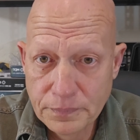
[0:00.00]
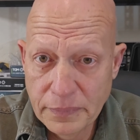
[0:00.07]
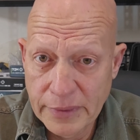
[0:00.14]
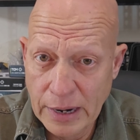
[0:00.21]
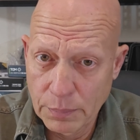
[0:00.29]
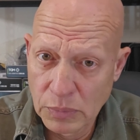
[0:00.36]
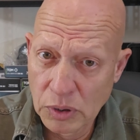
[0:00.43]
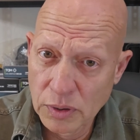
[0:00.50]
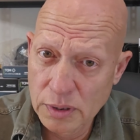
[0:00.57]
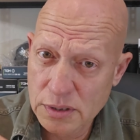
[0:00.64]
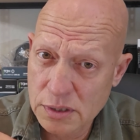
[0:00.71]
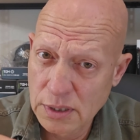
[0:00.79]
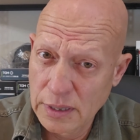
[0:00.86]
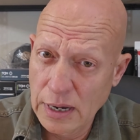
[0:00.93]
that
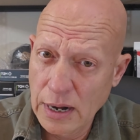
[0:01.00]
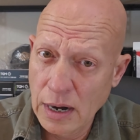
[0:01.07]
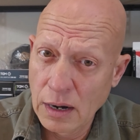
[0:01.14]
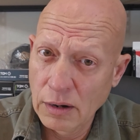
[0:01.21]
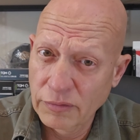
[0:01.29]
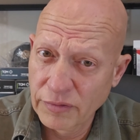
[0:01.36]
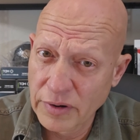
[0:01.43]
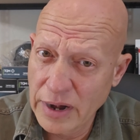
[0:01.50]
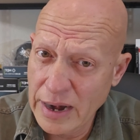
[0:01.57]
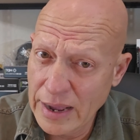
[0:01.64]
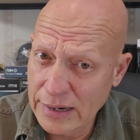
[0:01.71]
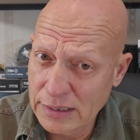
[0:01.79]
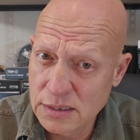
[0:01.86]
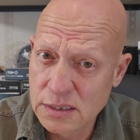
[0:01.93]
bullet's in the air for
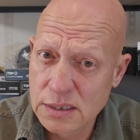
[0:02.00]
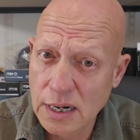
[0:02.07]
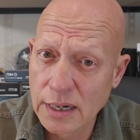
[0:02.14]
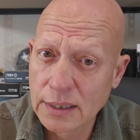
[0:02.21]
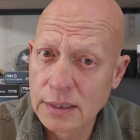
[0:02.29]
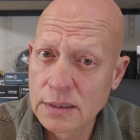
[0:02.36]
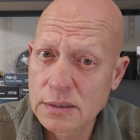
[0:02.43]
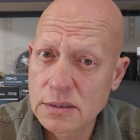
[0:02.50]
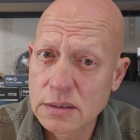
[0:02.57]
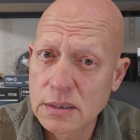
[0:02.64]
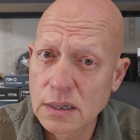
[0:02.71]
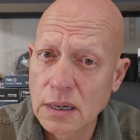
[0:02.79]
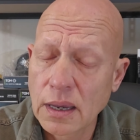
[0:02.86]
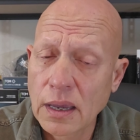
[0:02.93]
nine
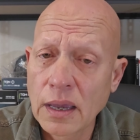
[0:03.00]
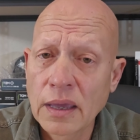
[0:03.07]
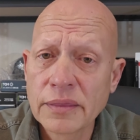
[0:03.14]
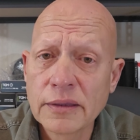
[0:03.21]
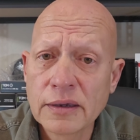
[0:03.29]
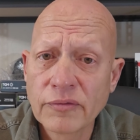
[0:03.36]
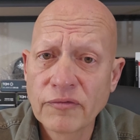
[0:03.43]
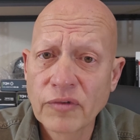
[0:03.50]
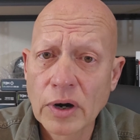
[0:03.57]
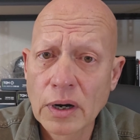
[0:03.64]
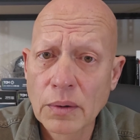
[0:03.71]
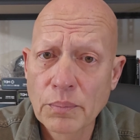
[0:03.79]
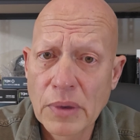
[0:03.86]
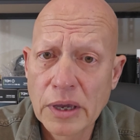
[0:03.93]
seconds, and the
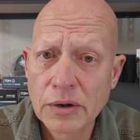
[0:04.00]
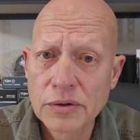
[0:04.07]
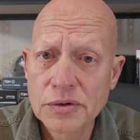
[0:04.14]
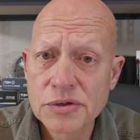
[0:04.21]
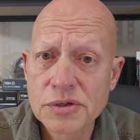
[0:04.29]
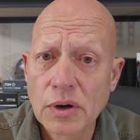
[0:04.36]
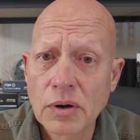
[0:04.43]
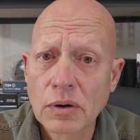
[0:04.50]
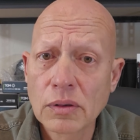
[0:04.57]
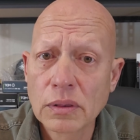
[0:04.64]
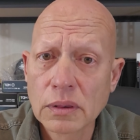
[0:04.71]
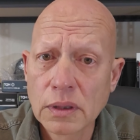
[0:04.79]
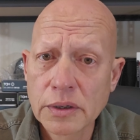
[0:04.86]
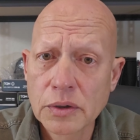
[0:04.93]
environmentals are
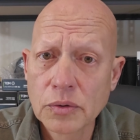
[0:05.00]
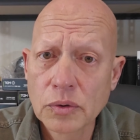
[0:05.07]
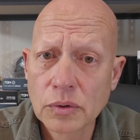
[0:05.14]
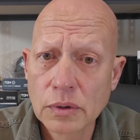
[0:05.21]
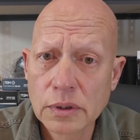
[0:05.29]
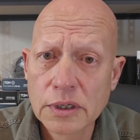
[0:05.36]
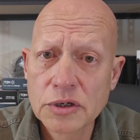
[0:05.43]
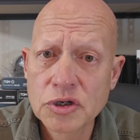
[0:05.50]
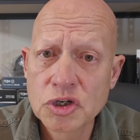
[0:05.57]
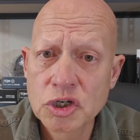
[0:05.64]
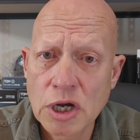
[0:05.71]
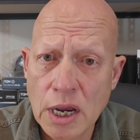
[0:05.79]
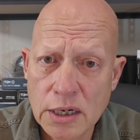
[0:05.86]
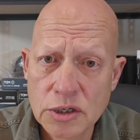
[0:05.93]
literally
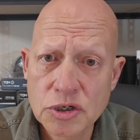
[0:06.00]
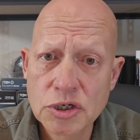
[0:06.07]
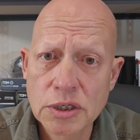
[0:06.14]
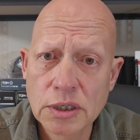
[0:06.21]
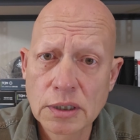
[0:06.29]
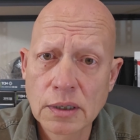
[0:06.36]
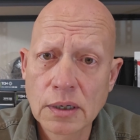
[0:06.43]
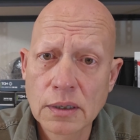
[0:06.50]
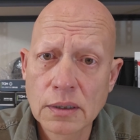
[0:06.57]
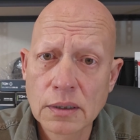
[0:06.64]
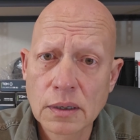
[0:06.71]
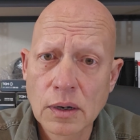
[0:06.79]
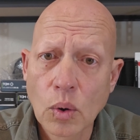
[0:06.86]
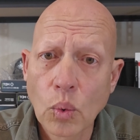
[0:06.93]
changing
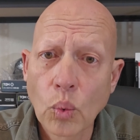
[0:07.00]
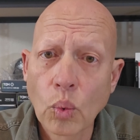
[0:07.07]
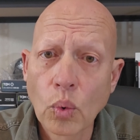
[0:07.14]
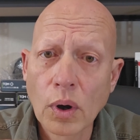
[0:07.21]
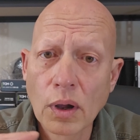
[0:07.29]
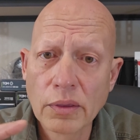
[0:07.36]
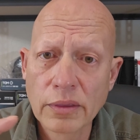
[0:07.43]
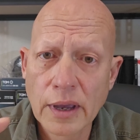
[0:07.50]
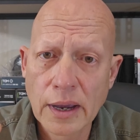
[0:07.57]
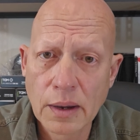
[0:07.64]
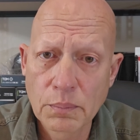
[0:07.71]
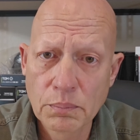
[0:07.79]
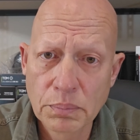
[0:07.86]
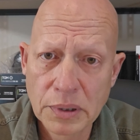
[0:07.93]
while
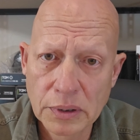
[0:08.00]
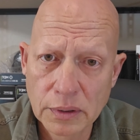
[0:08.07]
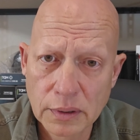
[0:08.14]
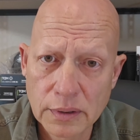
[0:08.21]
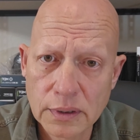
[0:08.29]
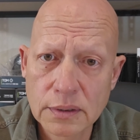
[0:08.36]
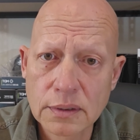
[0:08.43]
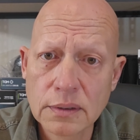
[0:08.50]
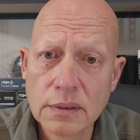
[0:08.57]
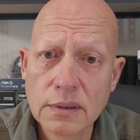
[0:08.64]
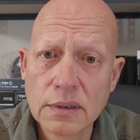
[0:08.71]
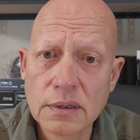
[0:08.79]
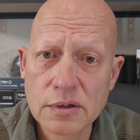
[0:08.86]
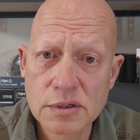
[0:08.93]
that bullet
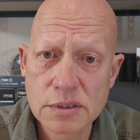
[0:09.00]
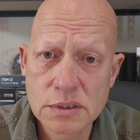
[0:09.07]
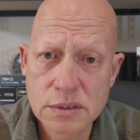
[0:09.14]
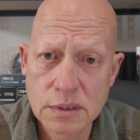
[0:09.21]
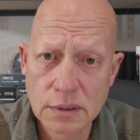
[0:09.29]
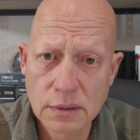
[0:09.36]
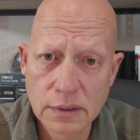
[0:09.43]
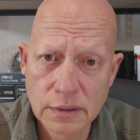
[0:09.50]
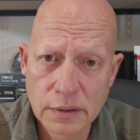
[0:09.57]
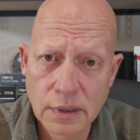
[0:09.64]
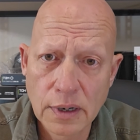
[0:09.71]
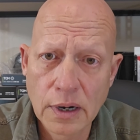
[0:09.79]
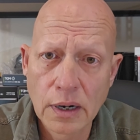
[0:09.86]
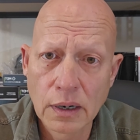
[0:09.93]
is still in
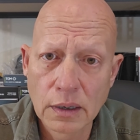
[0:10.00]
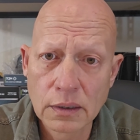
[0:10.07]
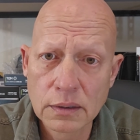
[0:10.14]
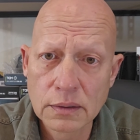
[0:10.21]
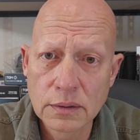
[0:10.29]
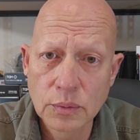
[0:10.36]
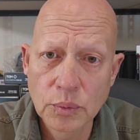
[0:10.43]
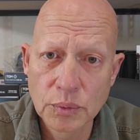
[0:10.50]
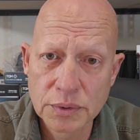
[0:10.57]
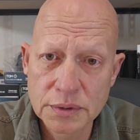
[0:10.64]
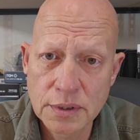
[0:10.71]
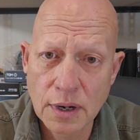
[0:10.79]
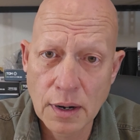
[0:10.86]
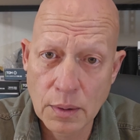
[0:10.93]
the air. And we'll
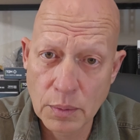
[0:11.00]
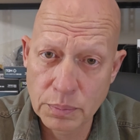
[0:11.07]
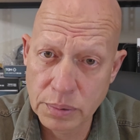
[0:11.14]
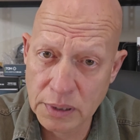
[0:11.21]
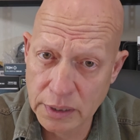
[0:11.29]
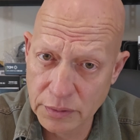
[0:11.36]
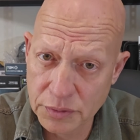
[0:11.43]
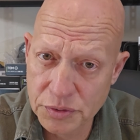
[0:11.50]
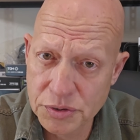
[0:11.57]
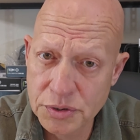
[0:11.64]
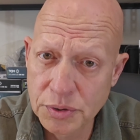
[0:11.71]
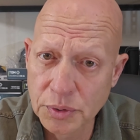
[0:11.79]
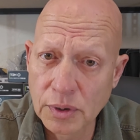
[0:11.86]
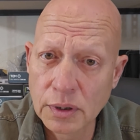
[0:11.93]
ta- I'll play those
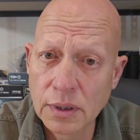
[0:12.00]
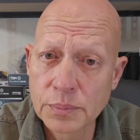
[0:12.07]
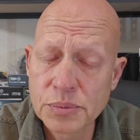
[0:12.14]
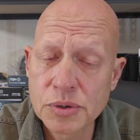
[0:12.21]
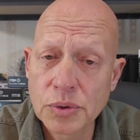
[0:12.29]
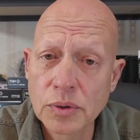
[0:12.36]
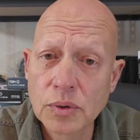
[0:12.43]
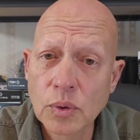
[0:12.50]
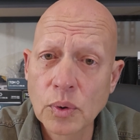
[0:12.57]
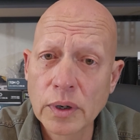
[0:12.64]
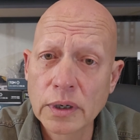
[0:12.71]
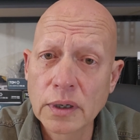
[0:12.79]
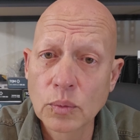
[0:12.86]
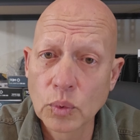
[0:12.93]
two clips real
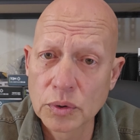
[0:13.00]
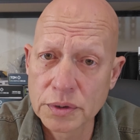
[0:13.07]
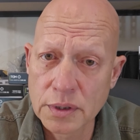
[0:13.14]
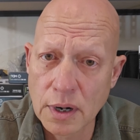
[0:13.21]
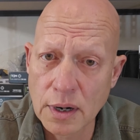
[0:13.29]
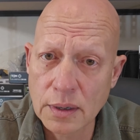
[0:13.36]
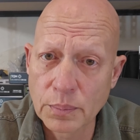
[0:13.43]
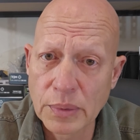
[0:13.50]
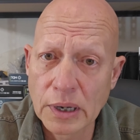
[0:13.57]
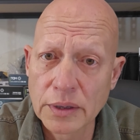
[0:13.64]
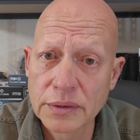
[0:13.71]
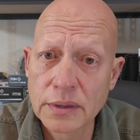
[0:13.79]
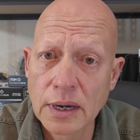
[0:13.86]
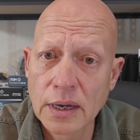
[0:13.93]
quick, and we'll talk
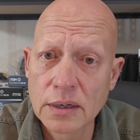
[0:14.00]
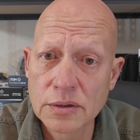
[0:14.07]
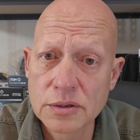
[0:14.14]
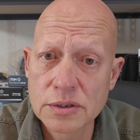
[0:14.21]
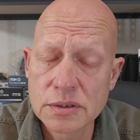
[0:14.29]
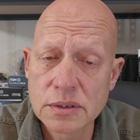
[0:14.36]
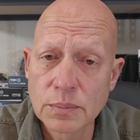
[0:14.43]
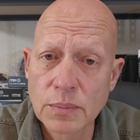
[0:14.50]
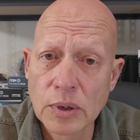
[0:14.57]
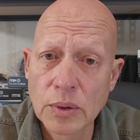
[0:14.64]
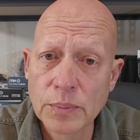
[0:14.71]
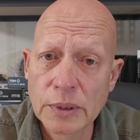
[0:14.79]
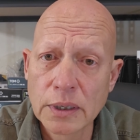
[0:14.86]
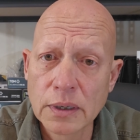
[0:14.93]
about that in just a
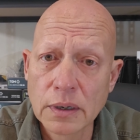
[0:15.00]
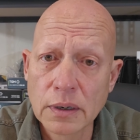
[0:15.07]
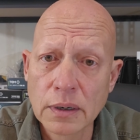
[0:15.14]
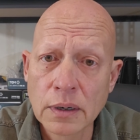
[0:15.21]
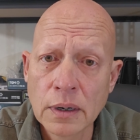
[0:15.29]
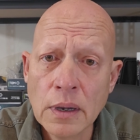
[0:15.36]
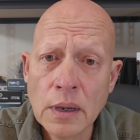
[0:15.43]
moment here.